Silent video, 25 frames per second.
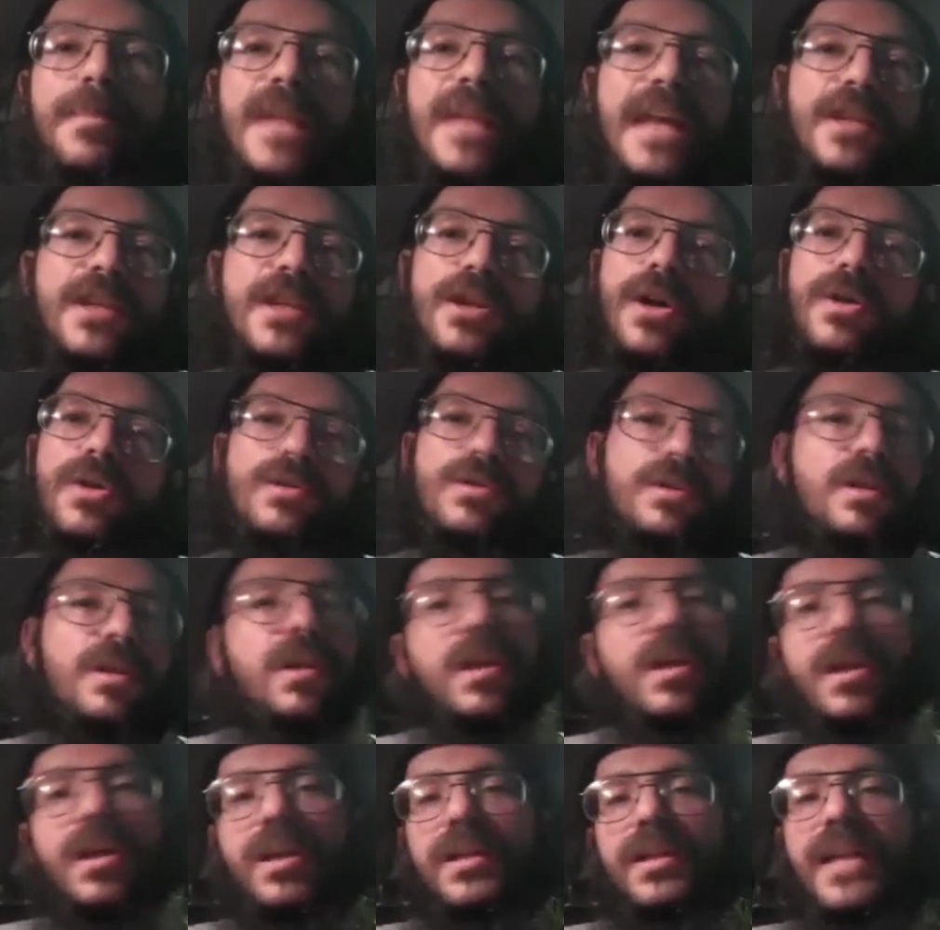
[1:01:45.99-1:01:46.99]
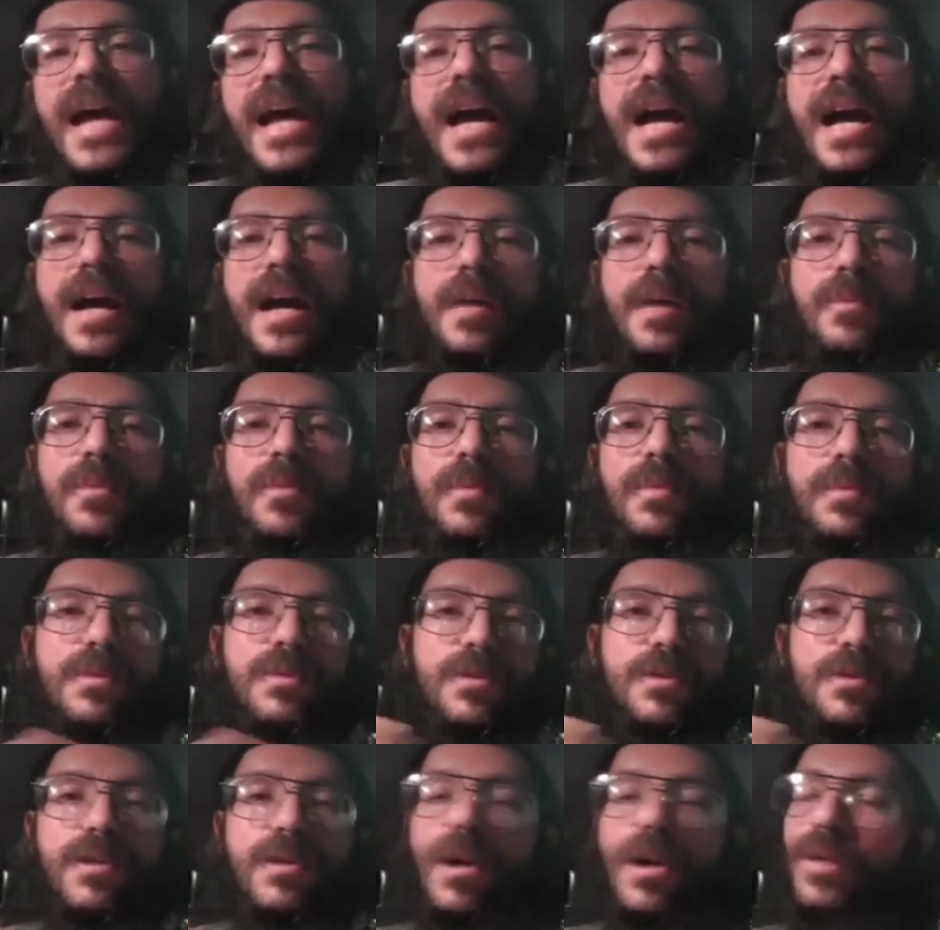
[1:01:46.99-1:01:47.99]
Like, yo, nah,
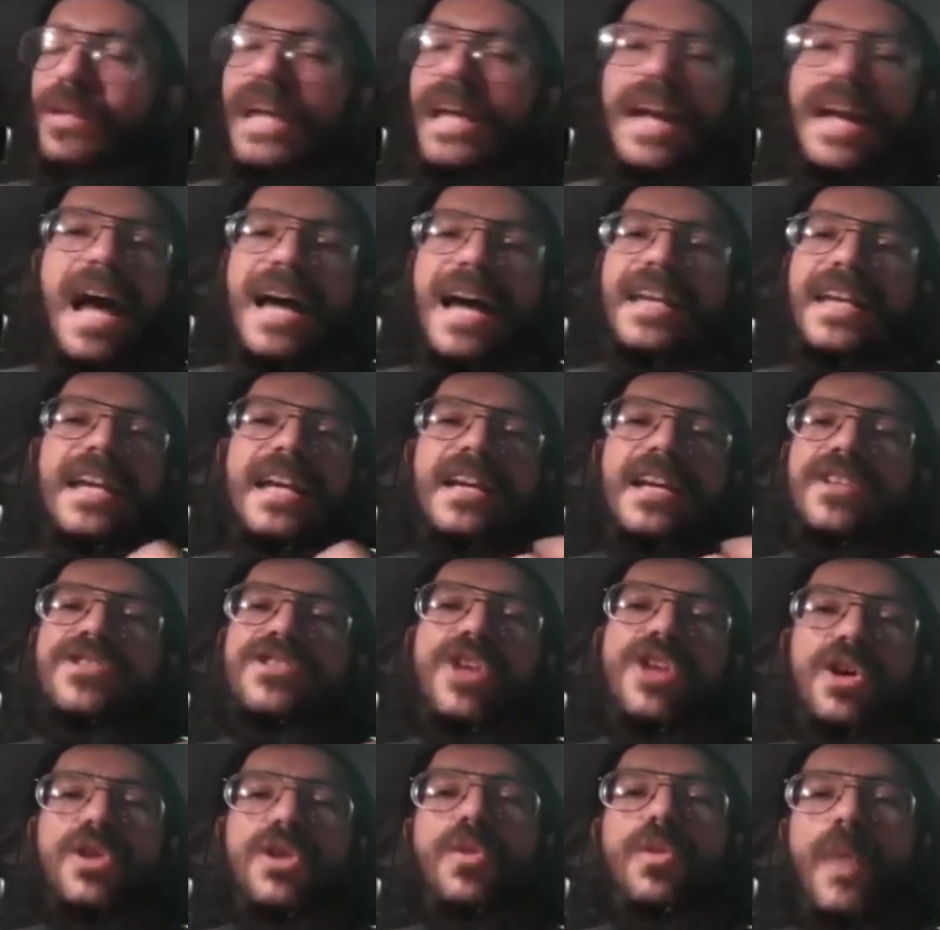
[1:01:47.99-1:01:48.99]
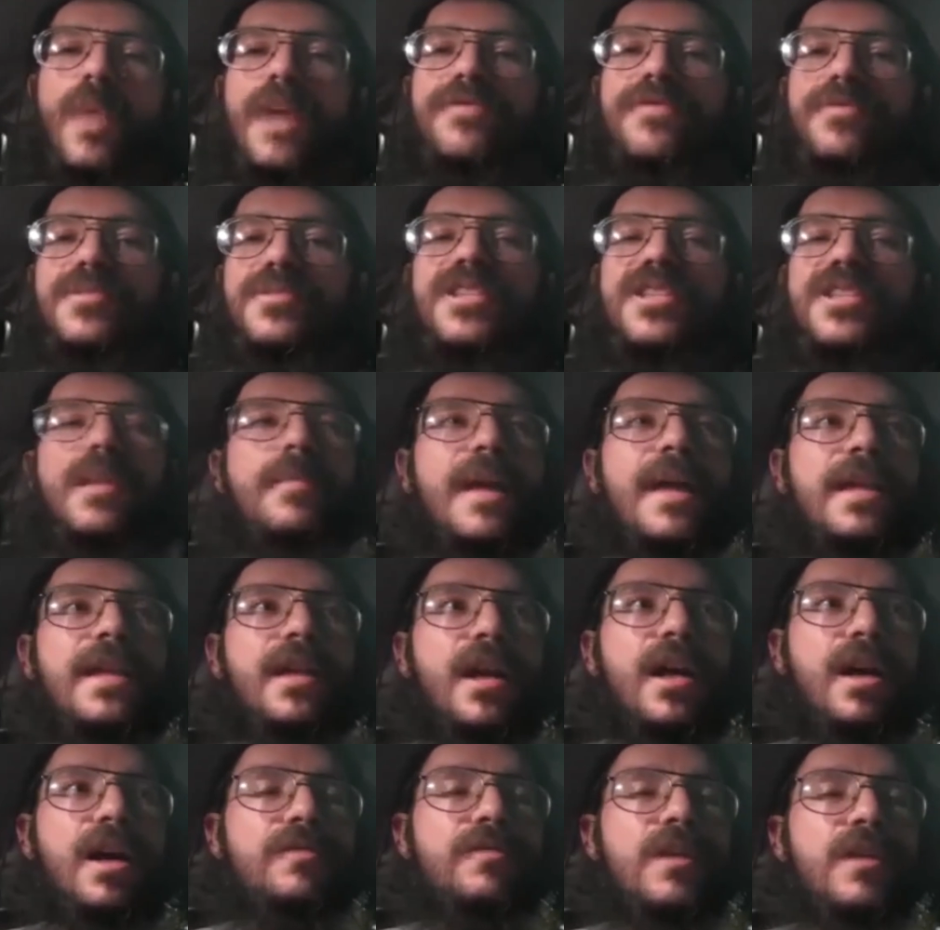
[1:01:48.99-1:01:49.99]
you know, like I can't turn away from something I
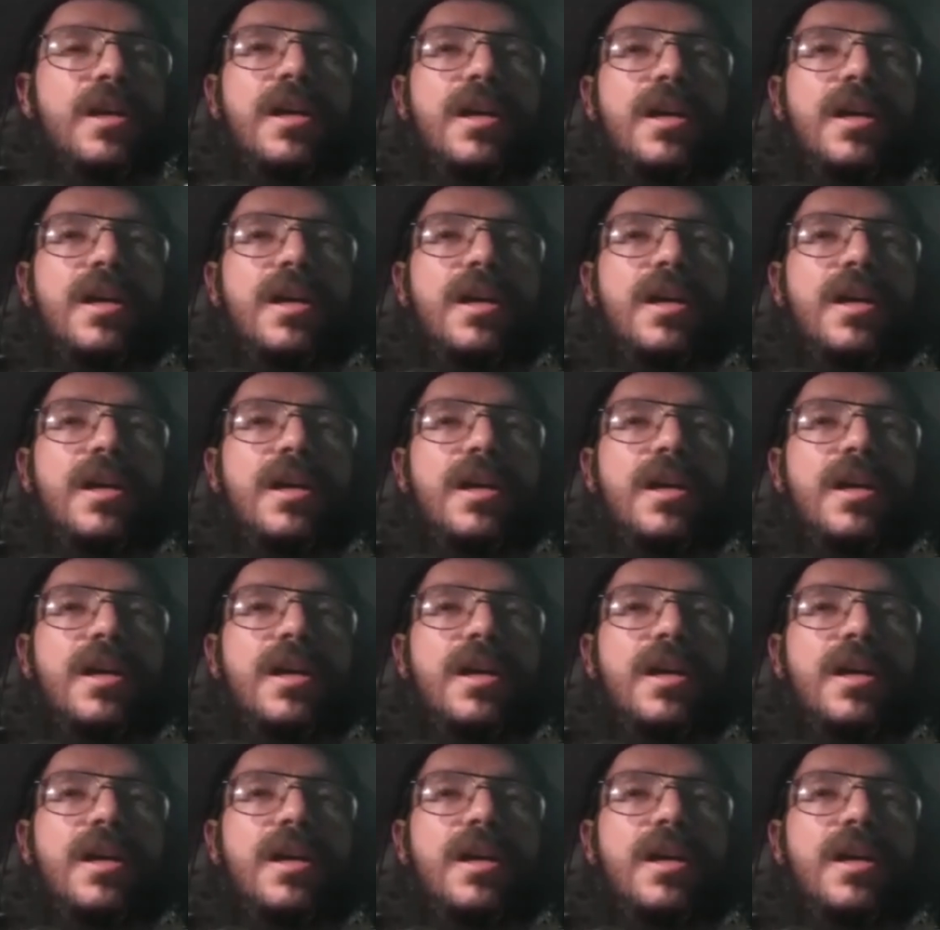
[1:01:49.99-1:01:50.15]
love.